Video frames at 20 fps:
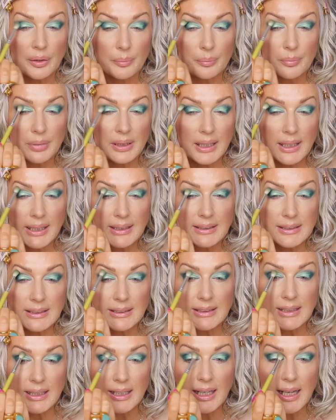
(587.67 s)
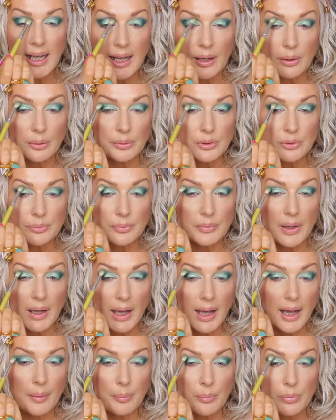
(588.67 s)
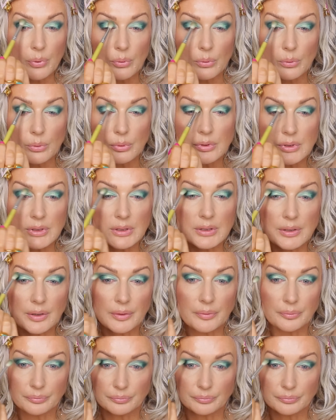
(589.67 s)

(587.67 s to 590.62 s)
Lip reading: blending it out upwards.